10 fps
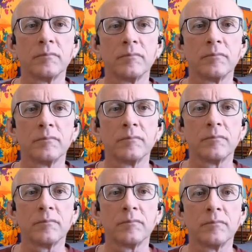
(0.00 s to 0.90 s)

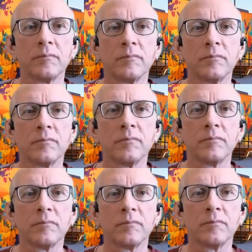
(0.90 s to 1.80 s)

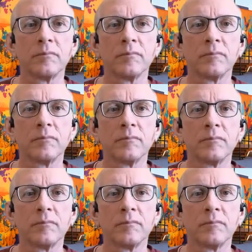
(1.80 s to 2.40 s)
No words are spoken by the person on screen.